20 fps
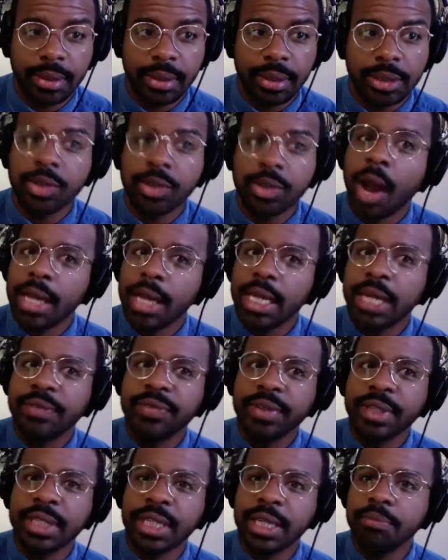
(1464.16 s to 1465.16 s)
So I
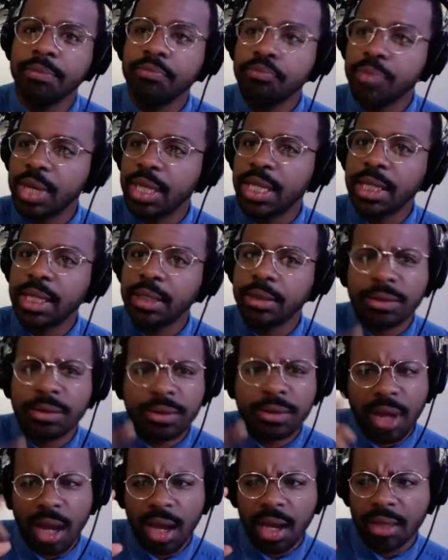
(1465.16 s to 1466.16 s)
even keep many,
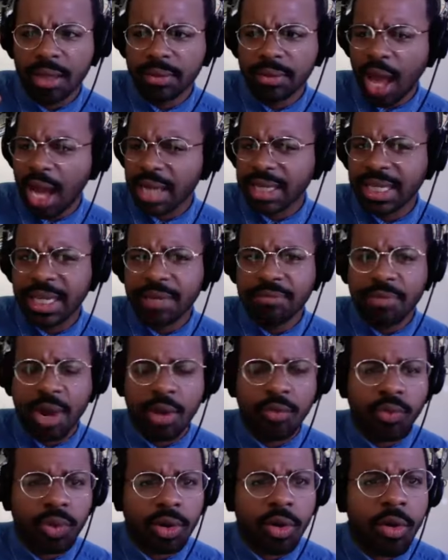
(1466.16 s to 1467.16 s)
uh, I keep my
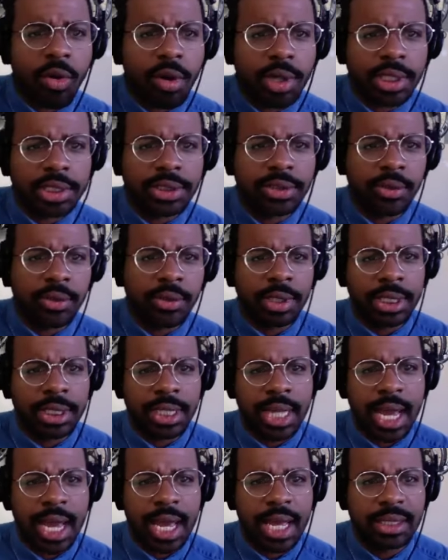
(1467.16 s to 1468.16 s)
recordings
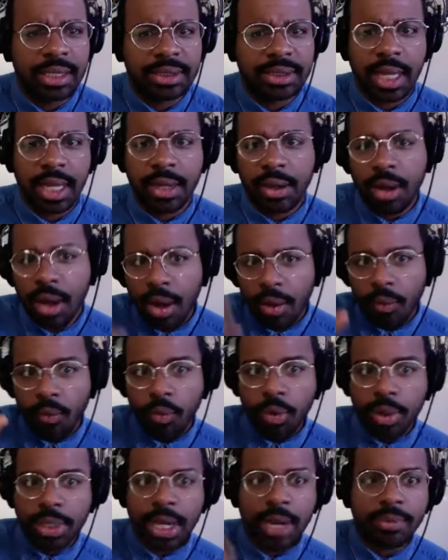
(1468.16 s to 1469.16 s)
organized, like
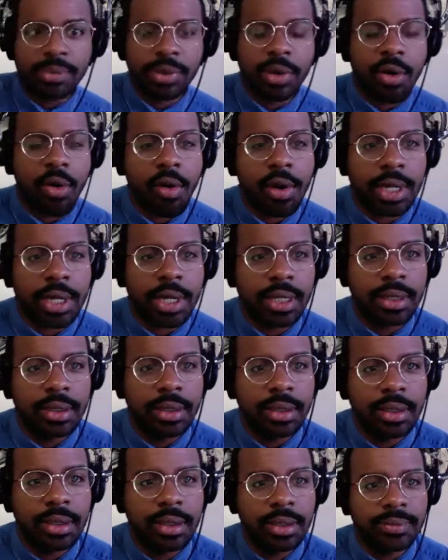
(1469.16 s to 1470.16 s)
what I recorded.
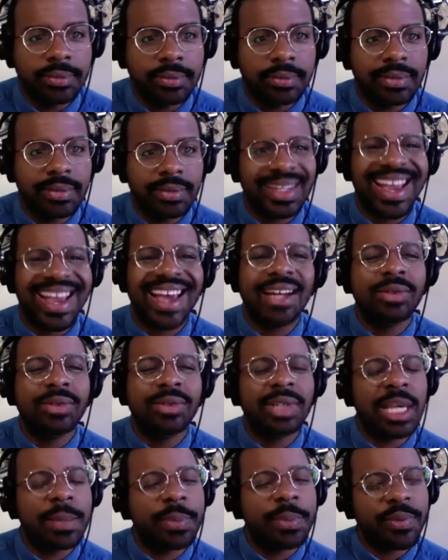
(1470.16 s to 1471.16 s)
I don't
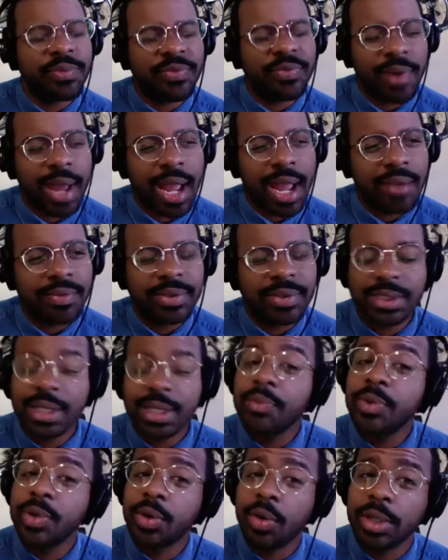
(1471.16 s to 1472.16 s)
keep them forever.
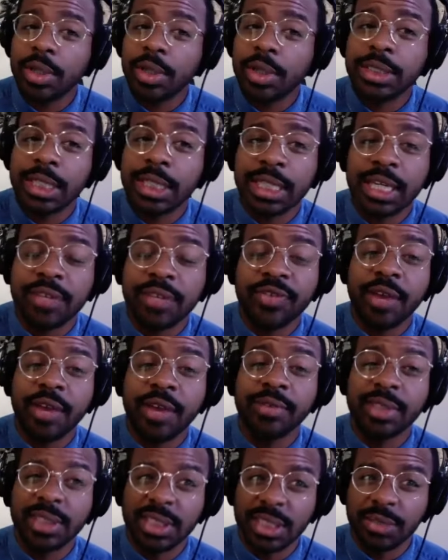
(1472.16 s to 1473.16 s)
Some recordings I keep
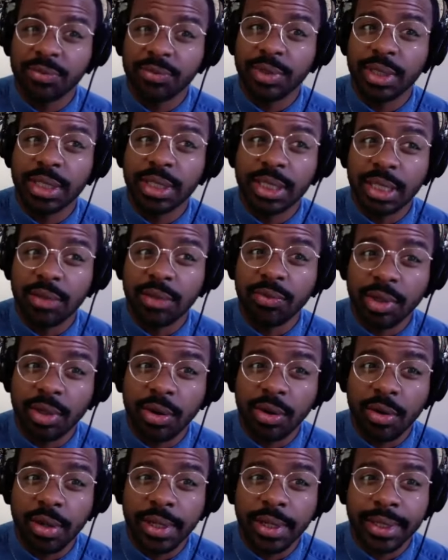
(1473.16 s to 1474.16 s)
forever is a really good
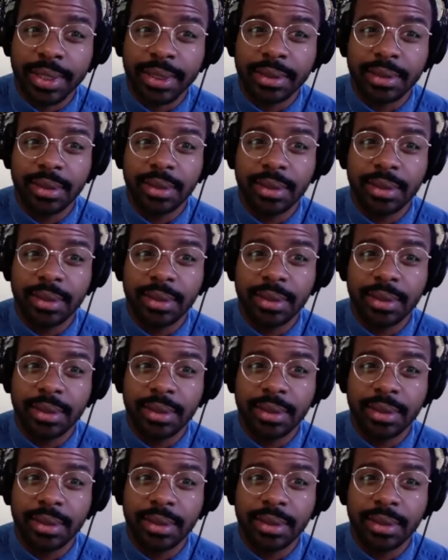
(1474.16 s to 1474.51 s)
recording.